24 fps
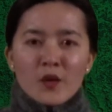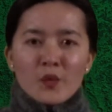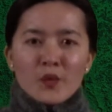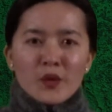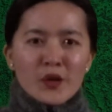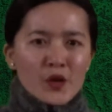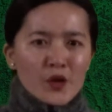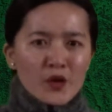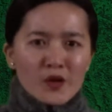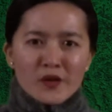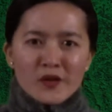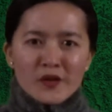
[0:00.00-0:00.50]

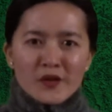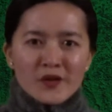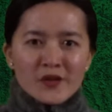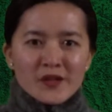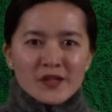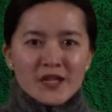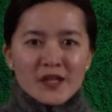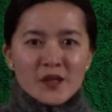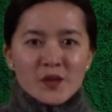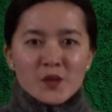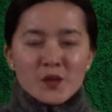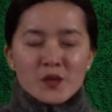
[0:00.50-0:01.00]
we all know
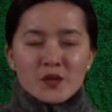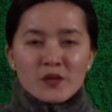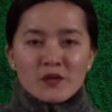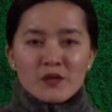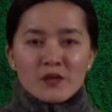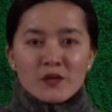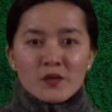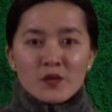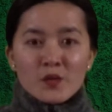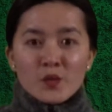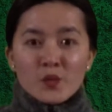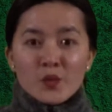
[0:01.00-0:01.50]
that
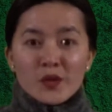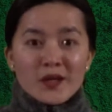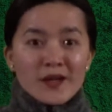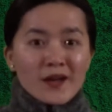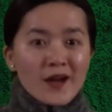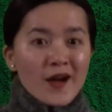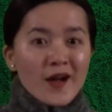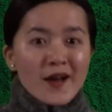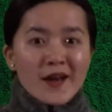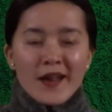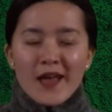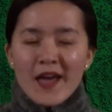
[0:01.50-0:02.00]
we
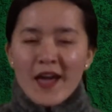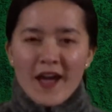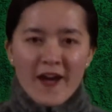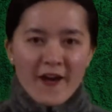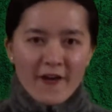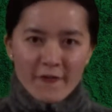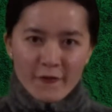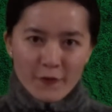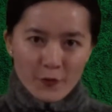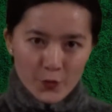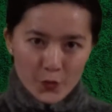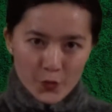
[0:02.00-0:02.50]
can't
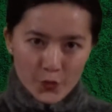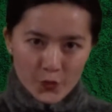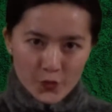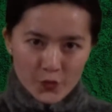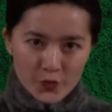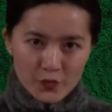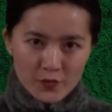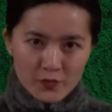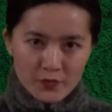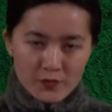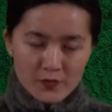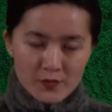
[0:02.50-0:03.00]
have moon.